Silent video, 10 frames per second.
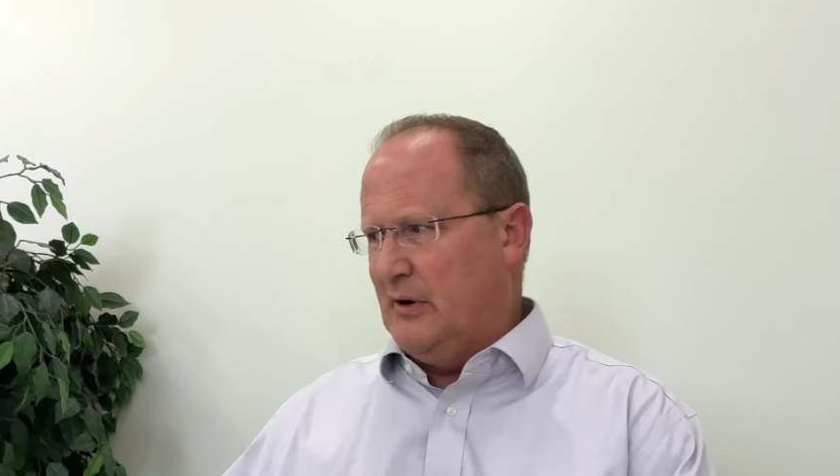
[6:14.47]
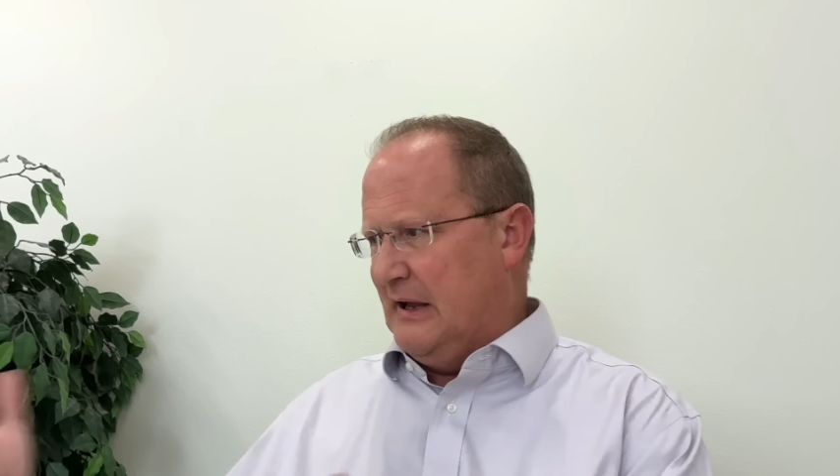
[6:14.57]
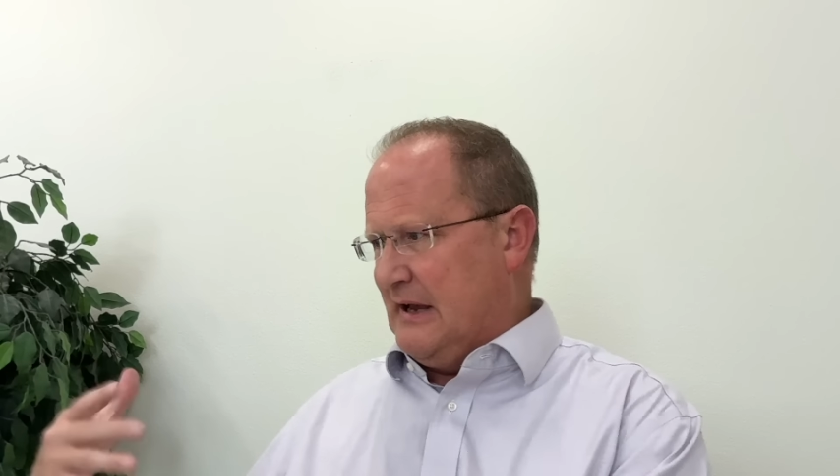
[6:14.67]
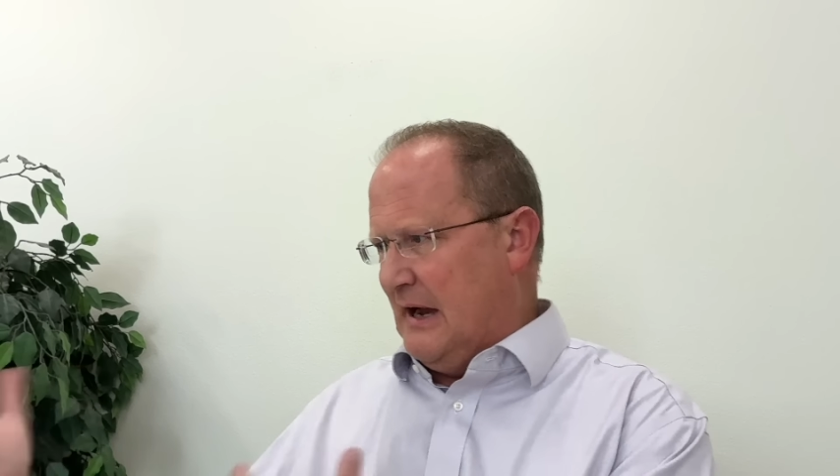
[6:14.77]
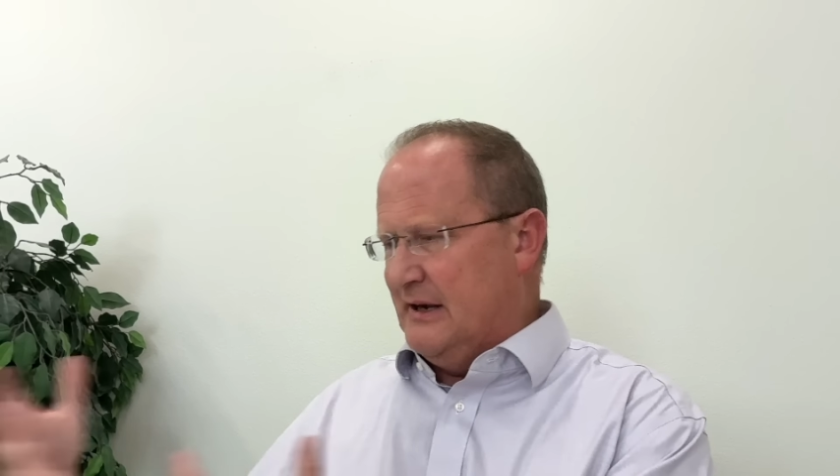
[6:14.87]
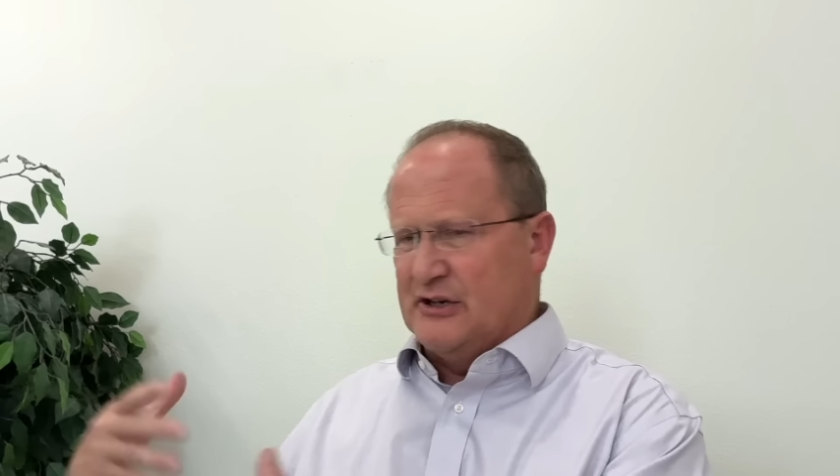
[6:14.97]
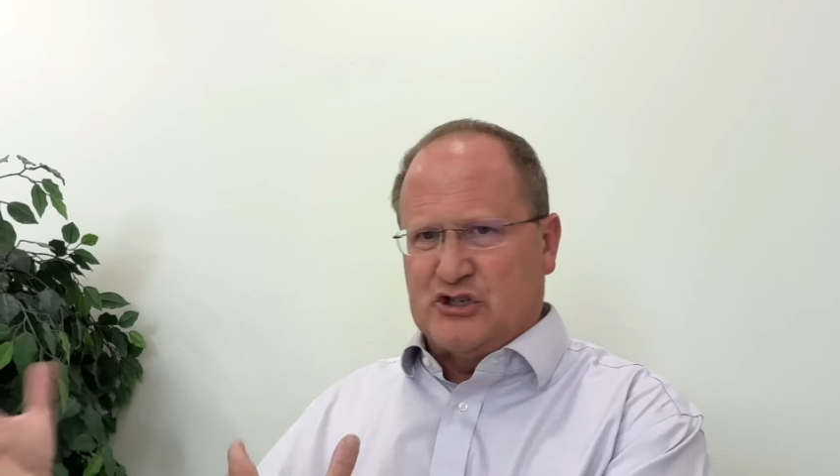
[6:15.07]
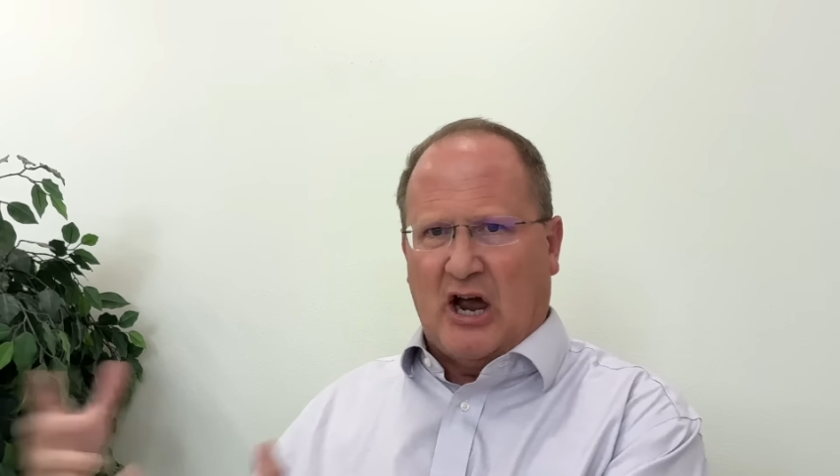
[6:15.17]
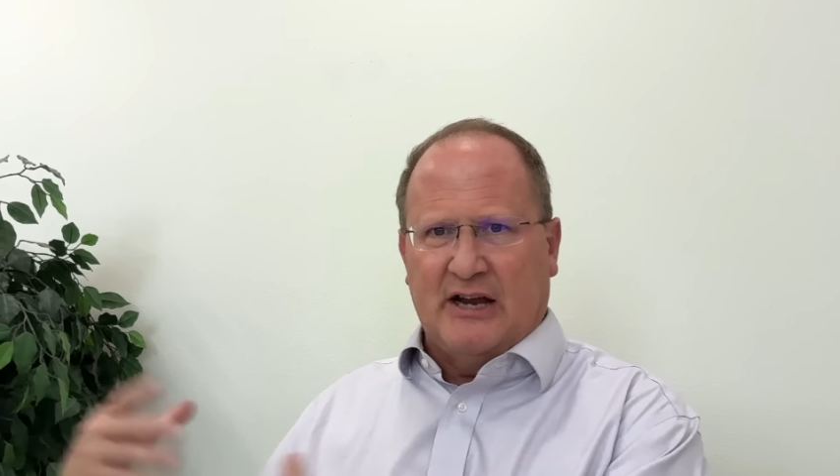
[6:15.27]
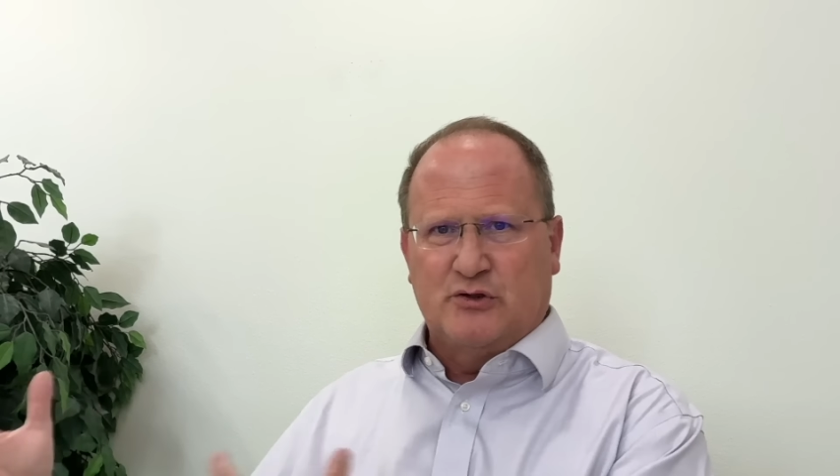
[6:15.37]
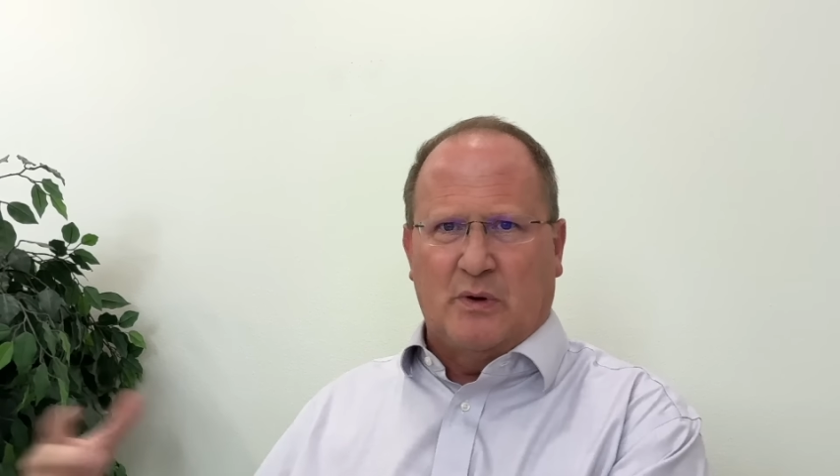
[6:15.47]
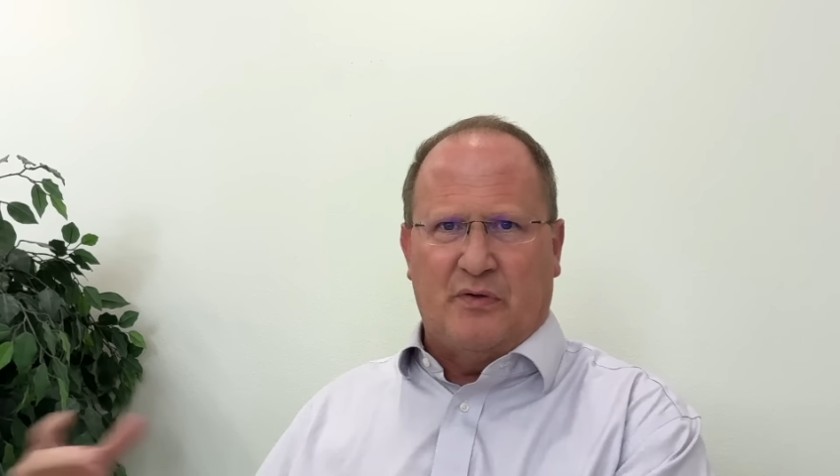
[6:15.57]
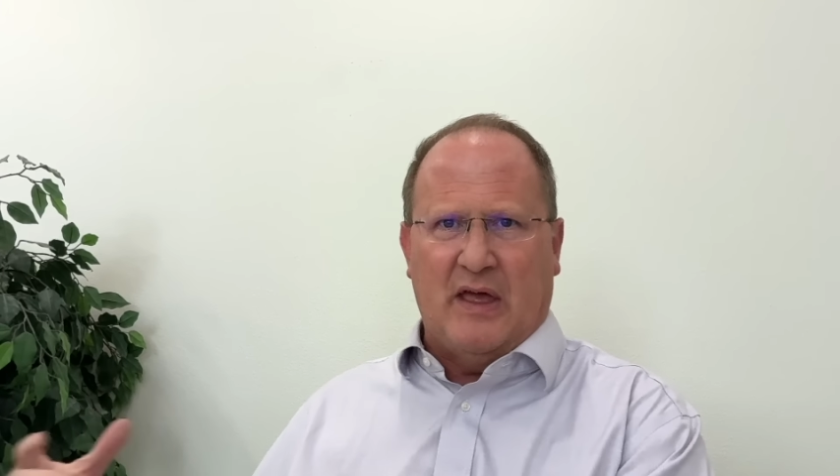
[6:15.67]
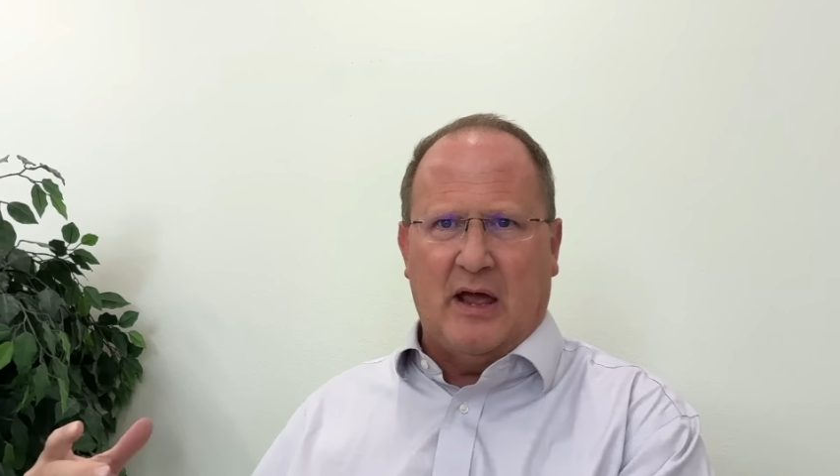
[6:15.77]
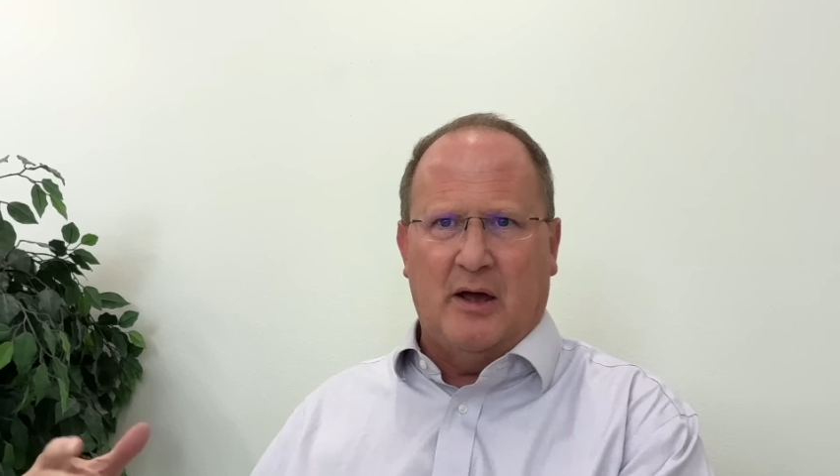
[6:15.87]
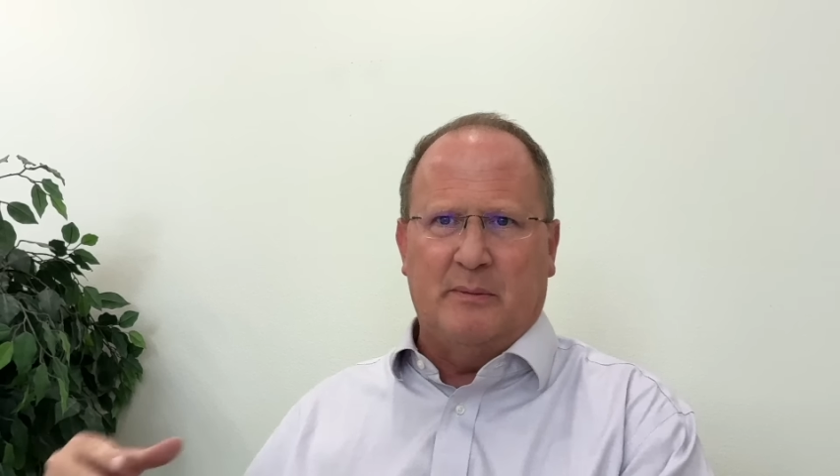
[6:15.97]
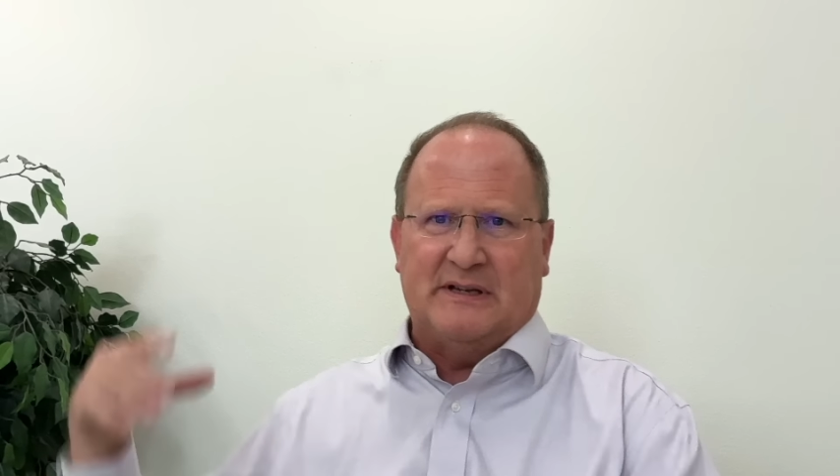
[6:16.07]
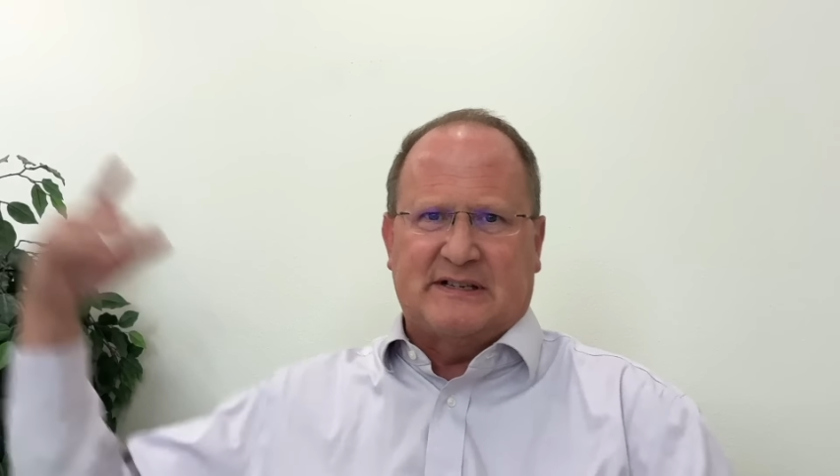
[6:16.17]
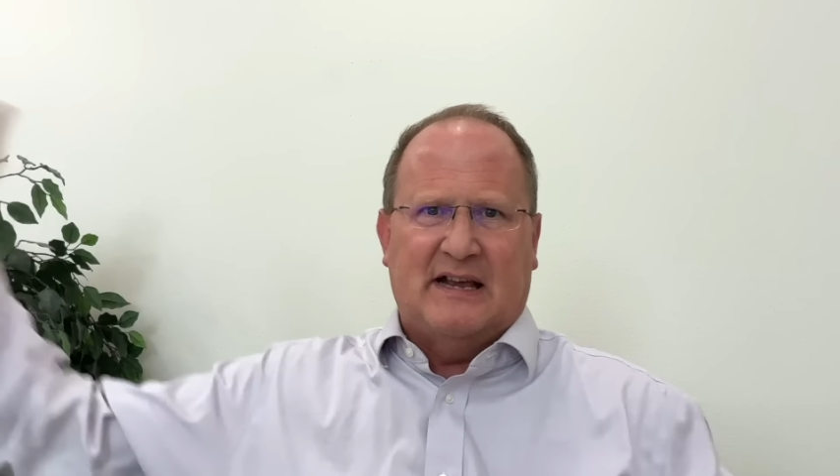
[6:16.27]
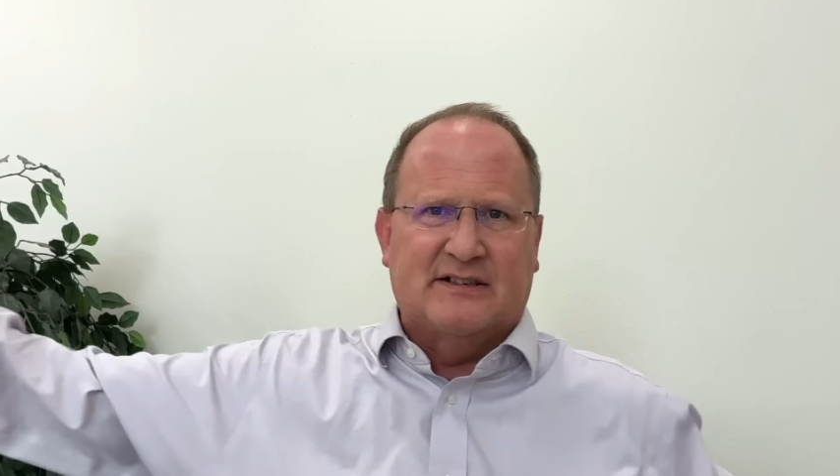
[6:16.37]
He kind of chides with them. He
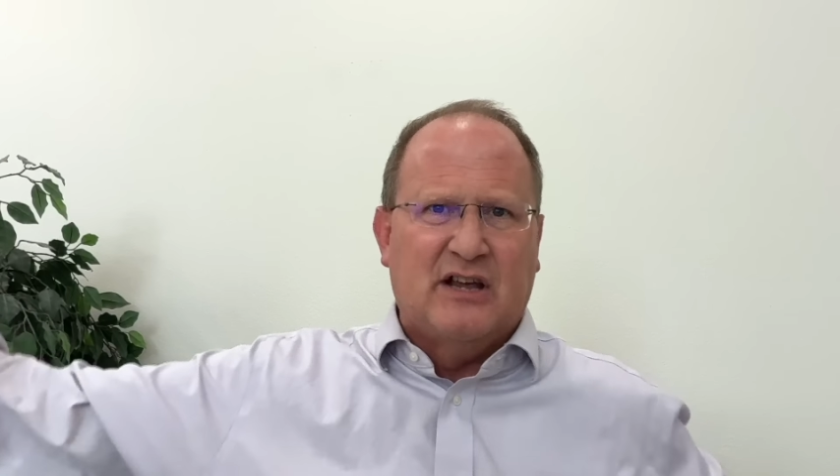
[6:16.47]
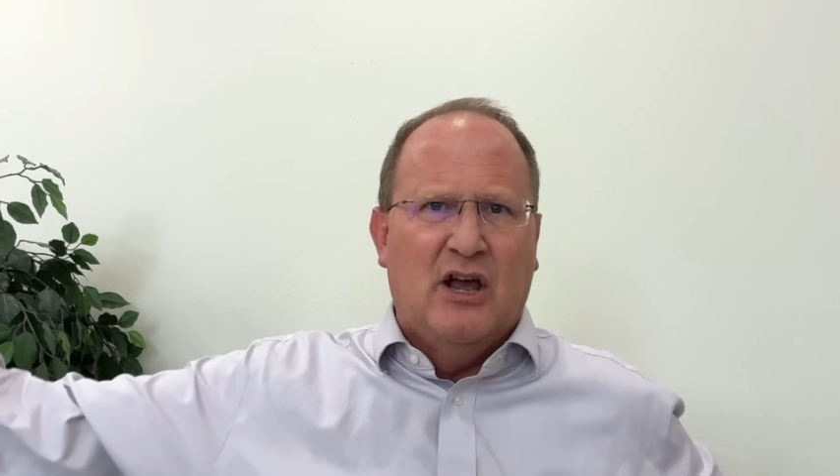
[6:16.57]
says,